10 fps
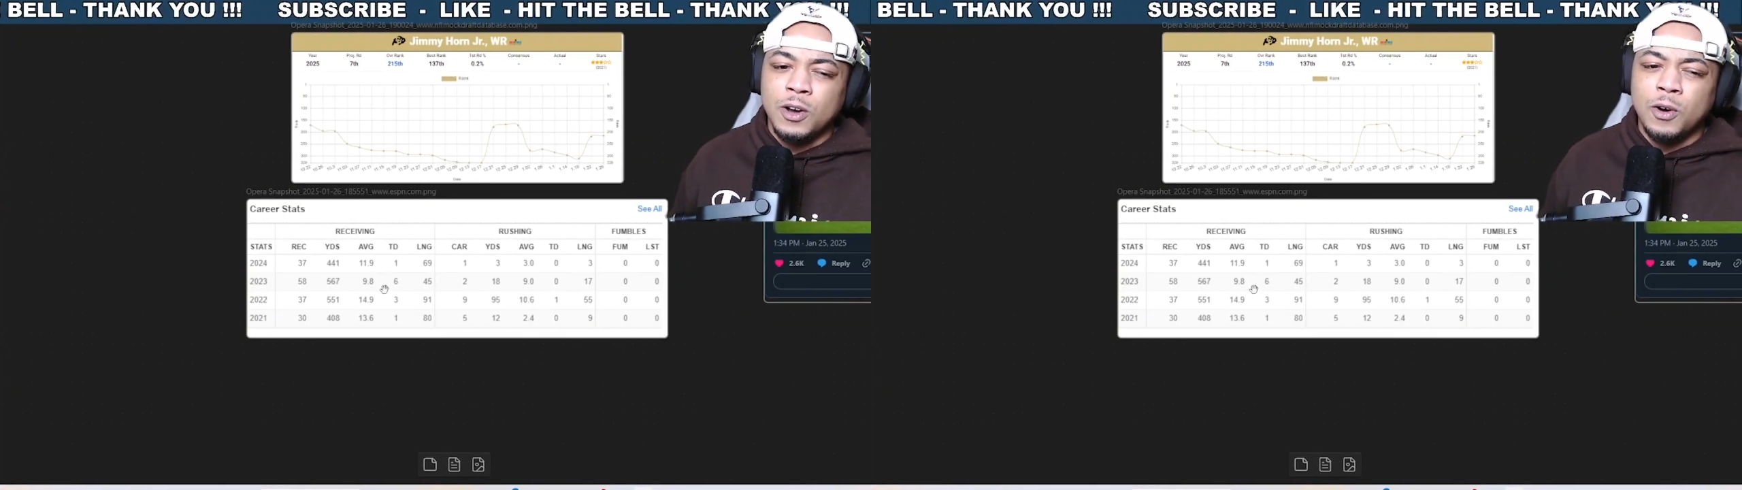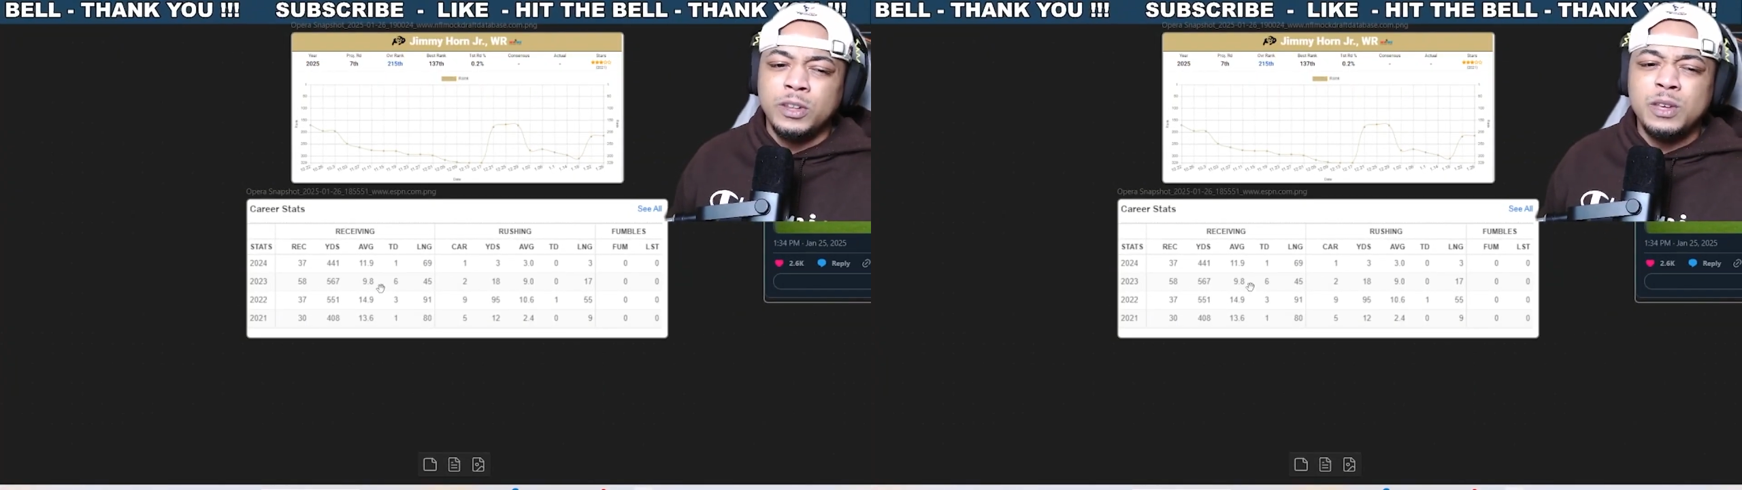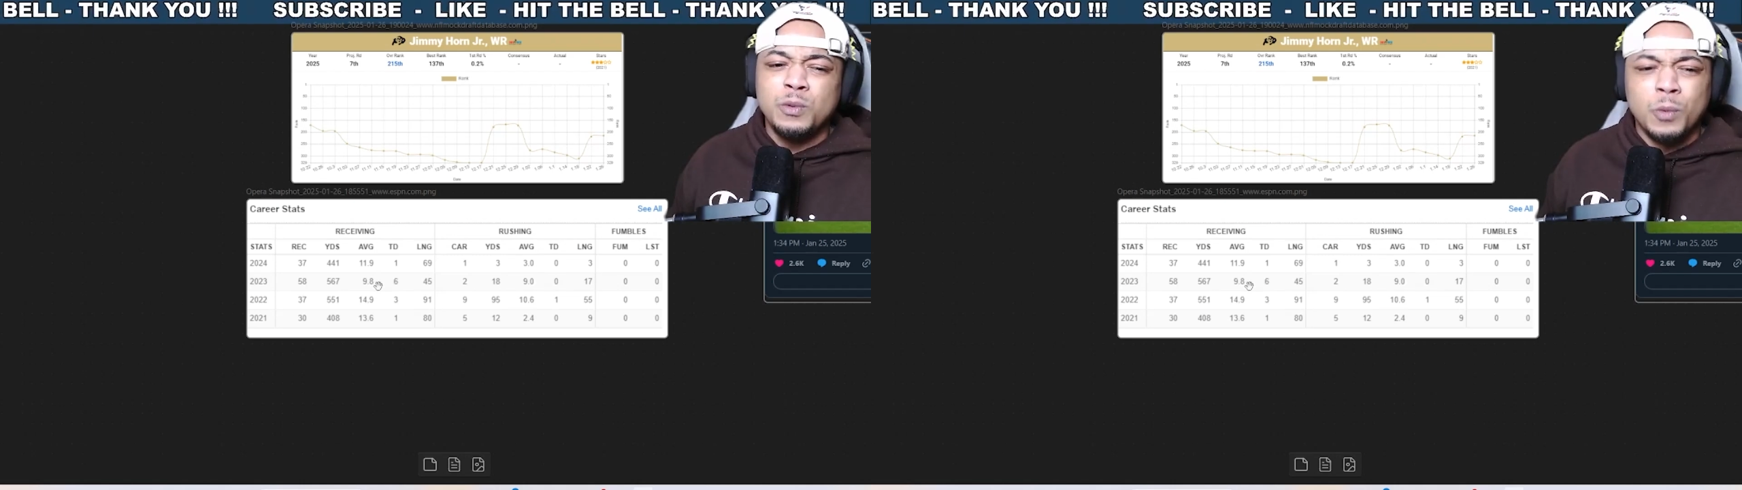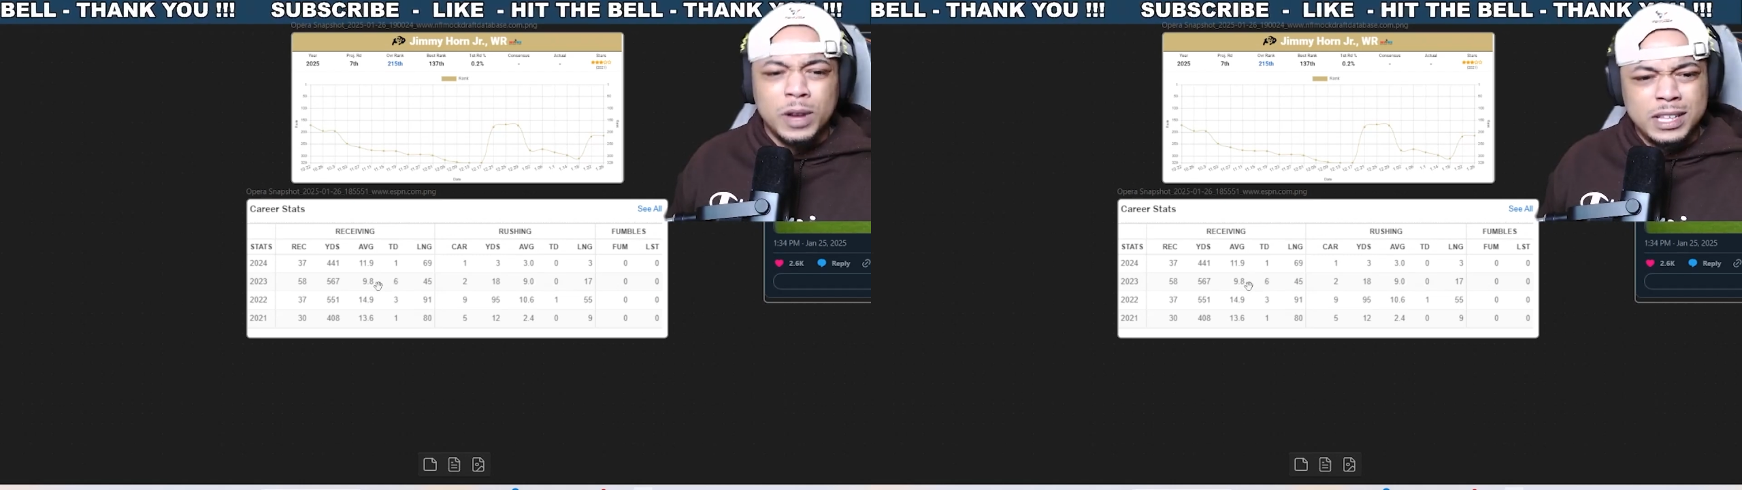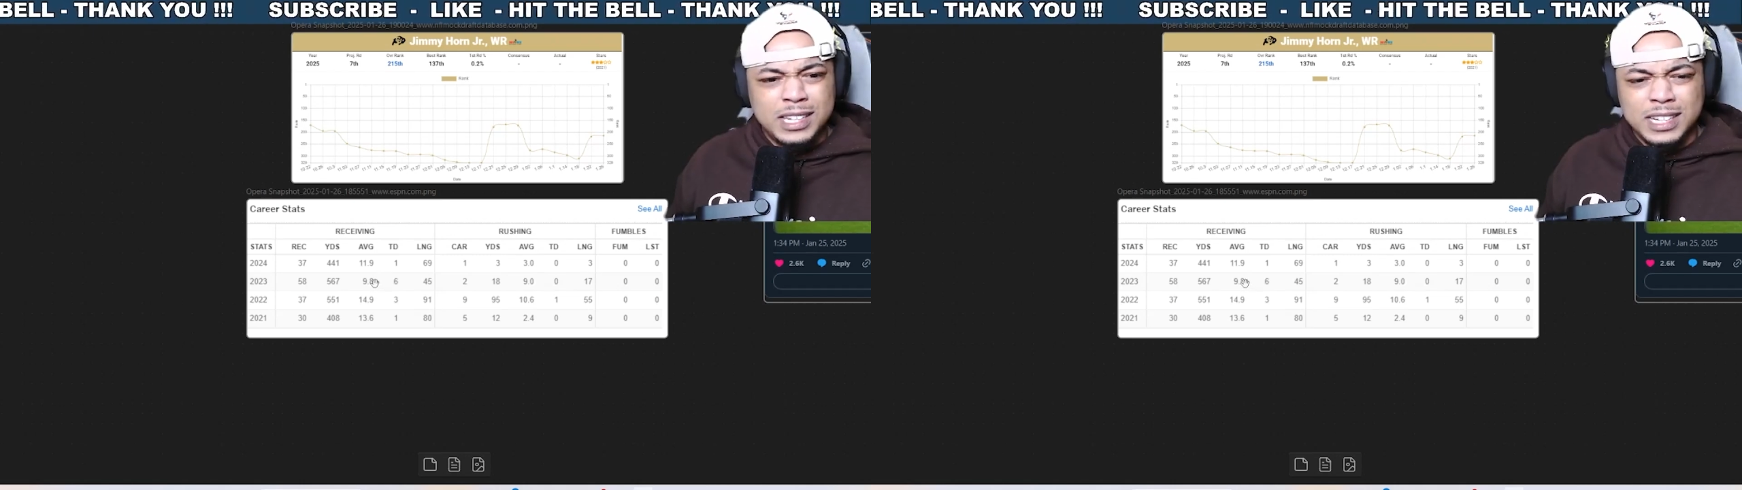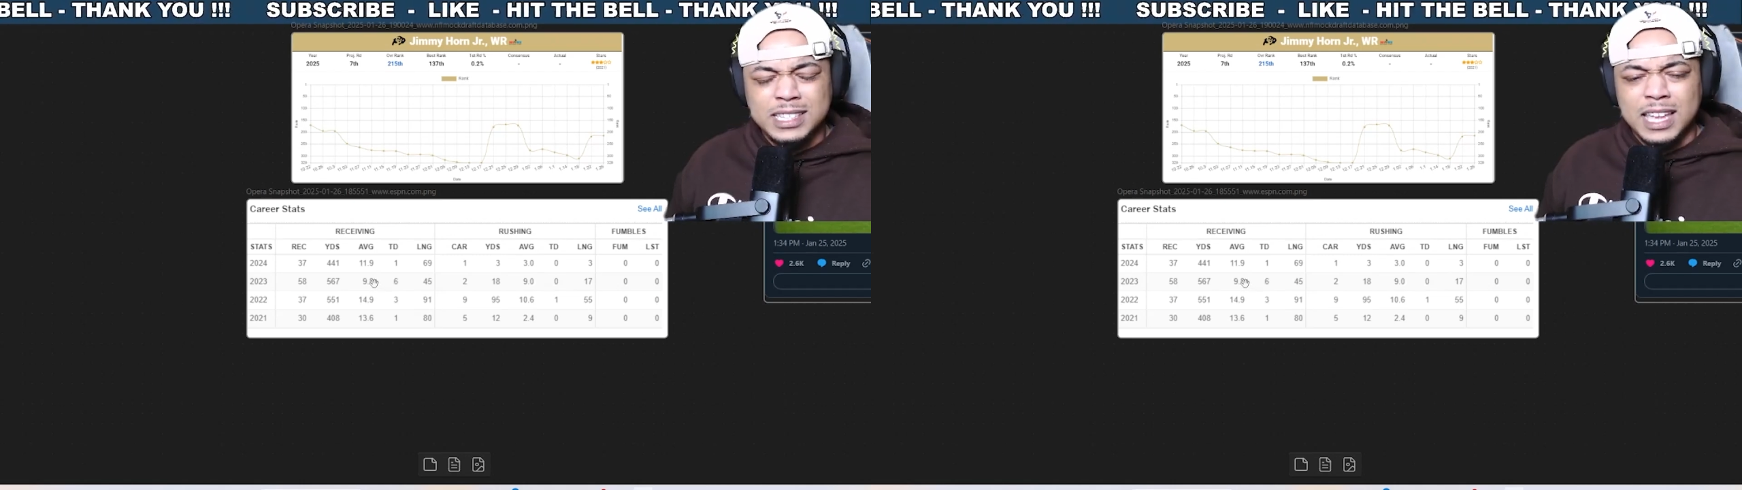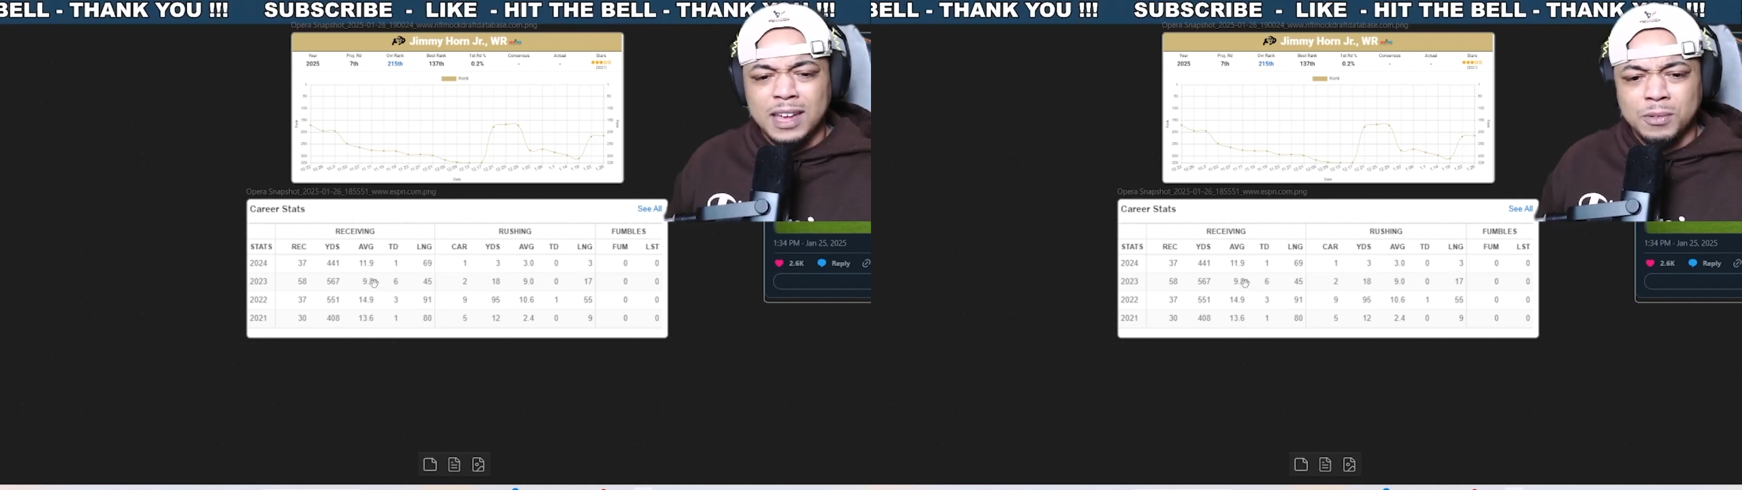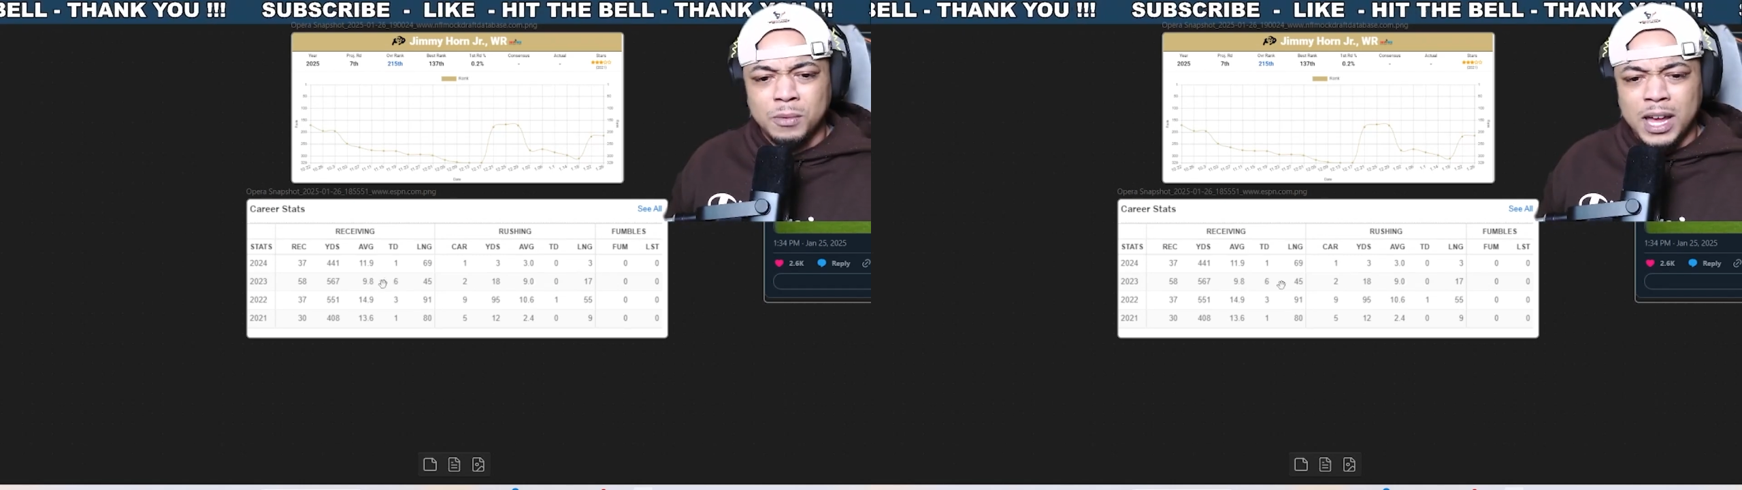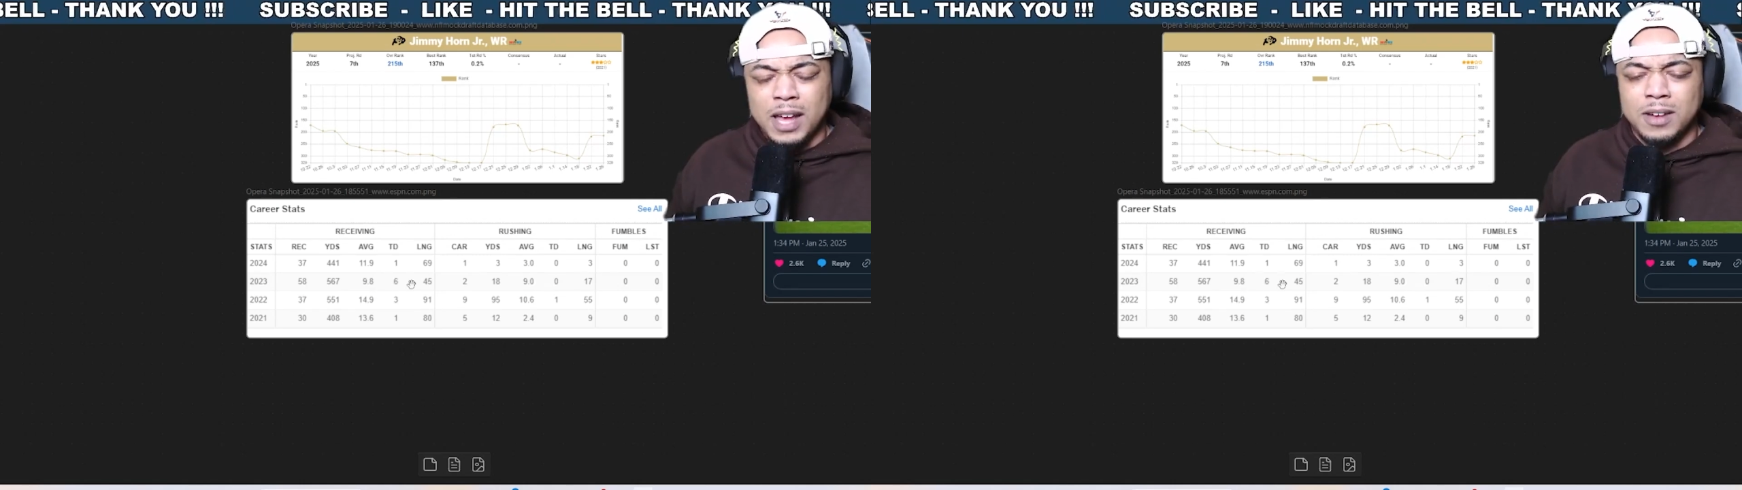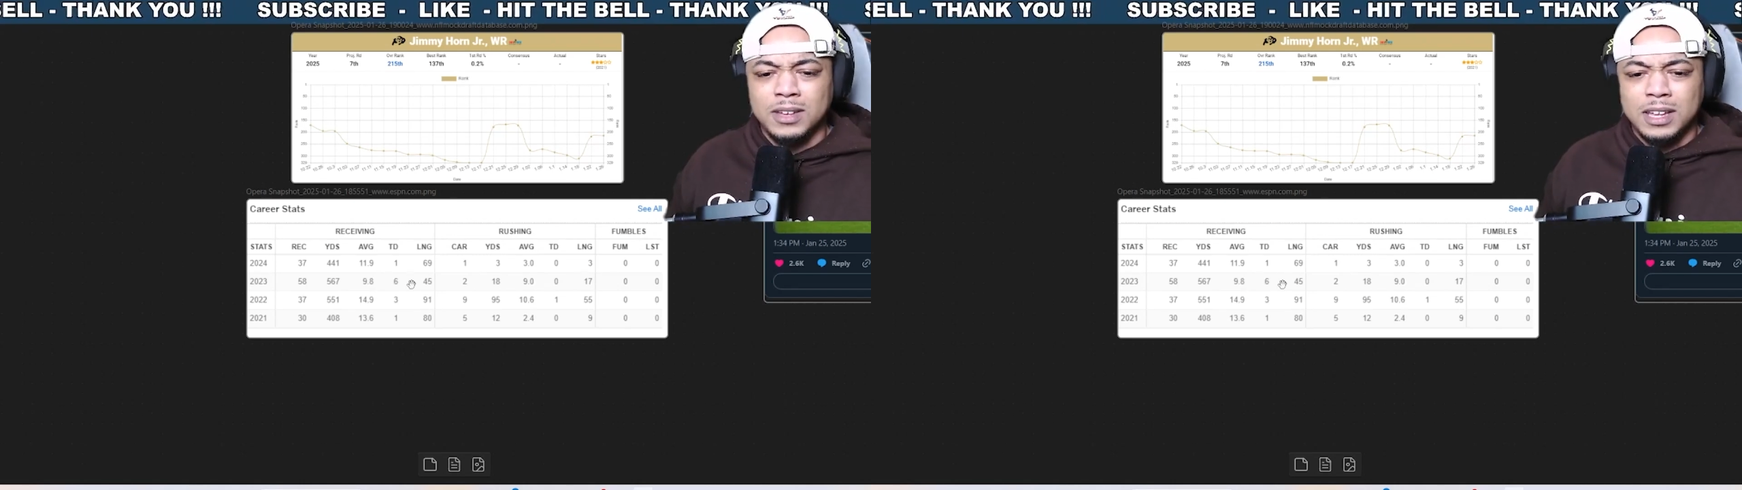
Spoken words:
Only 1 touchdown. Wow.